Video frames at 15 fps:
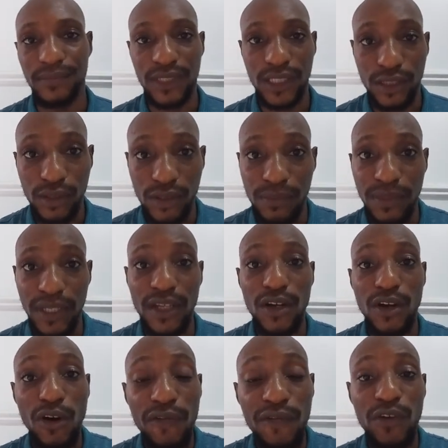excuse me,
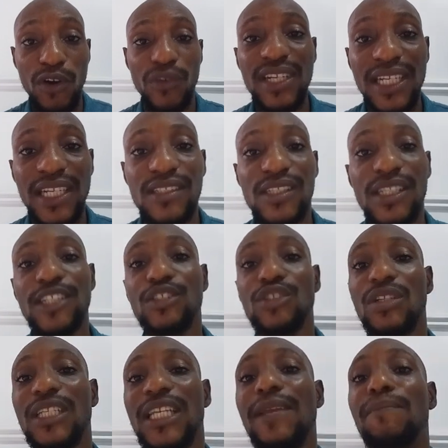of foreign exchange
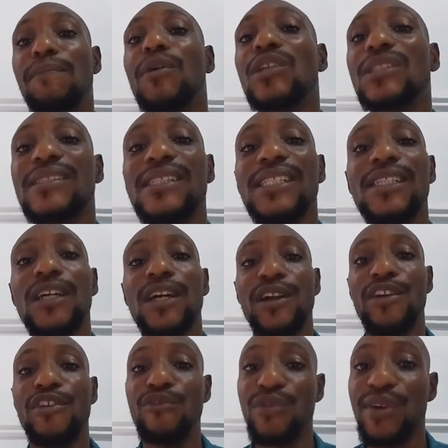on importing
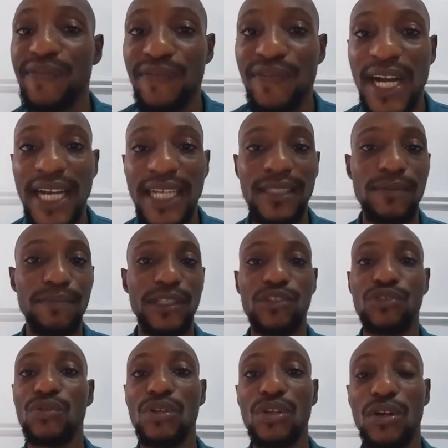refined
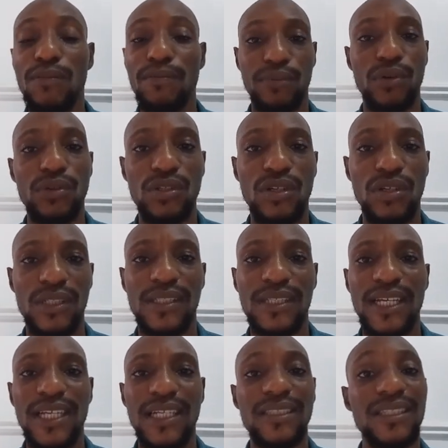petroleum products.
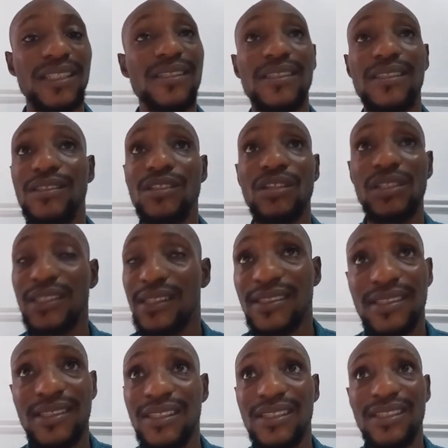This is not
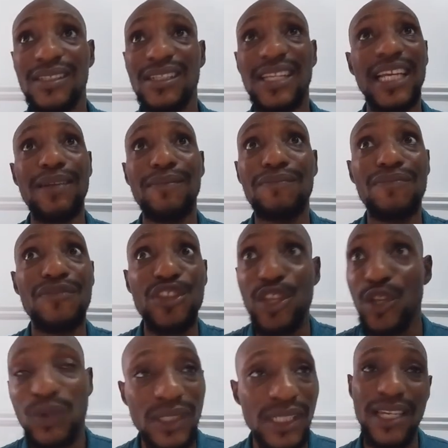a
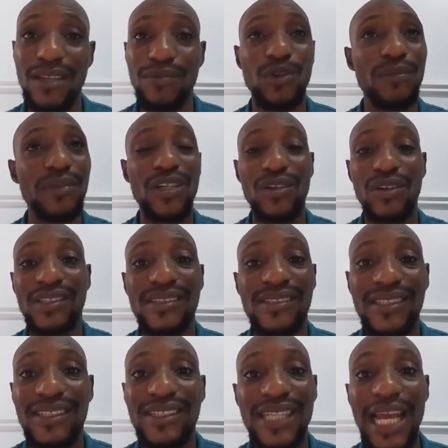news anymore
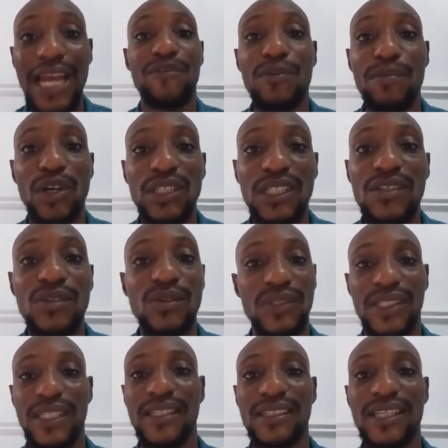because Everybody
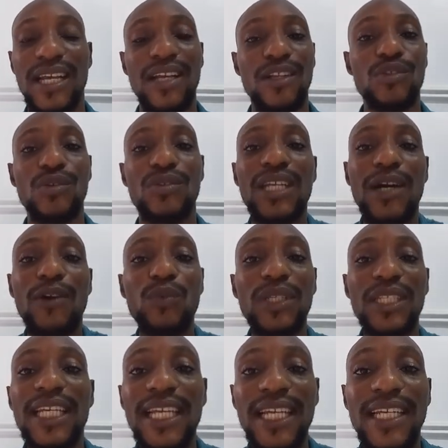knows this. So now,
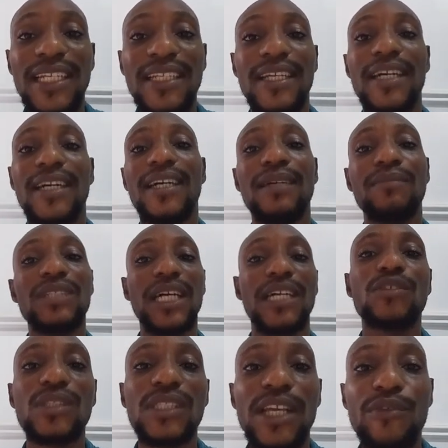with the um,
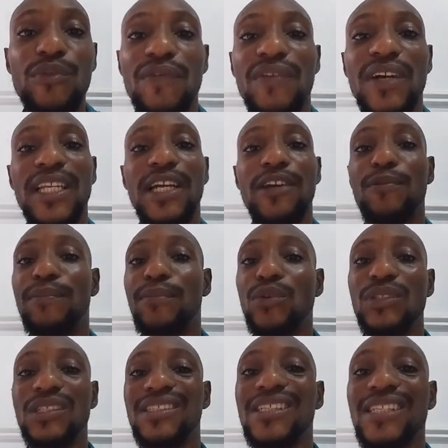Dangote refinery
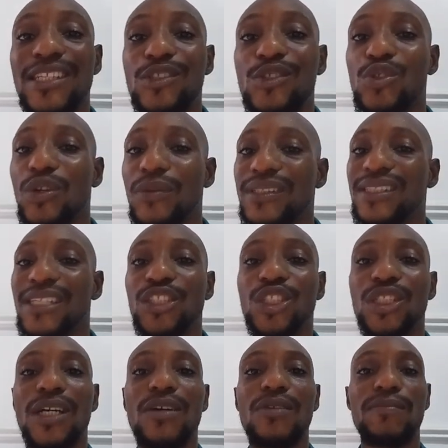producing a
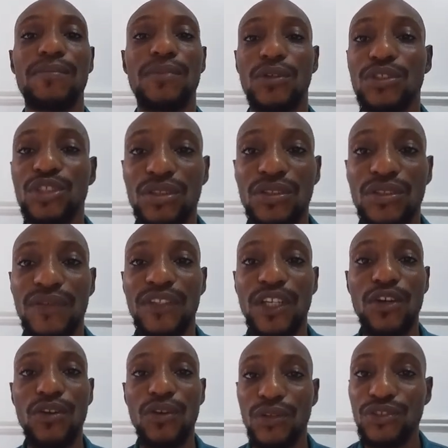substantial portion of the
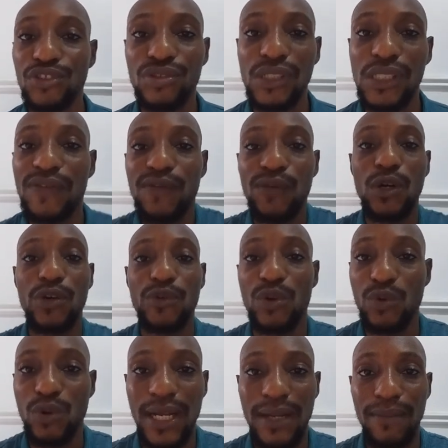country's fuel
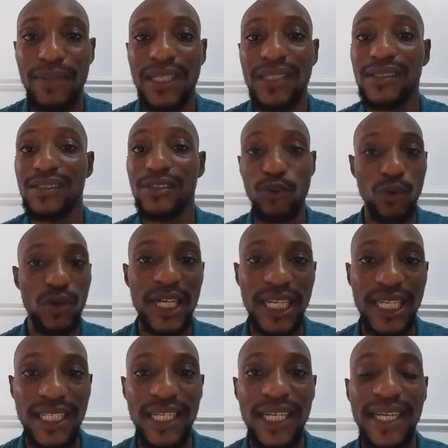requirements
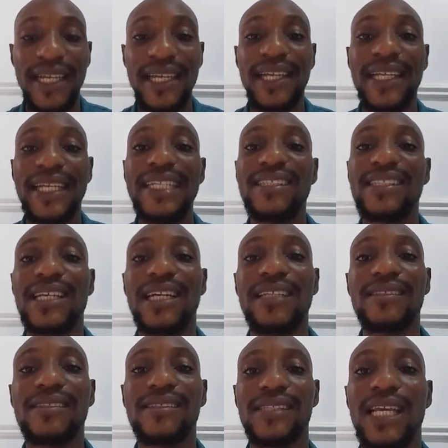locally, it can
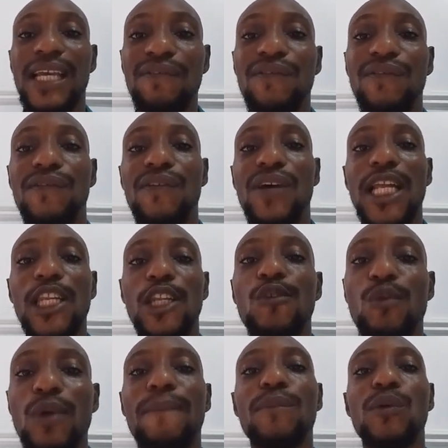save
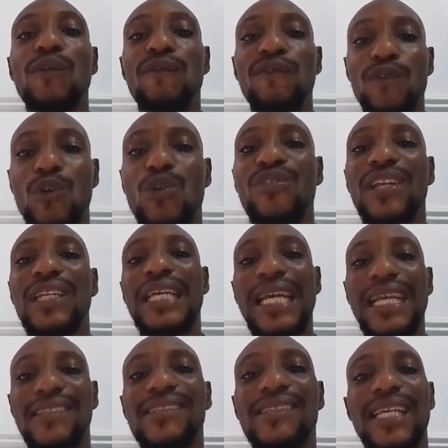valuable foreign
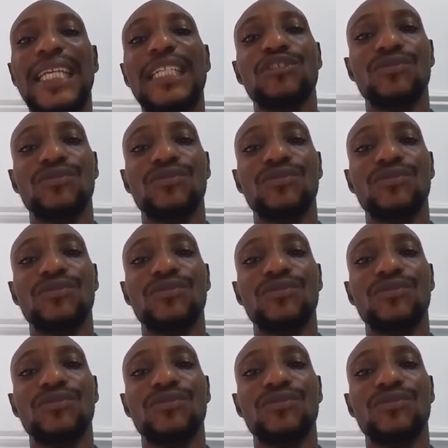exchange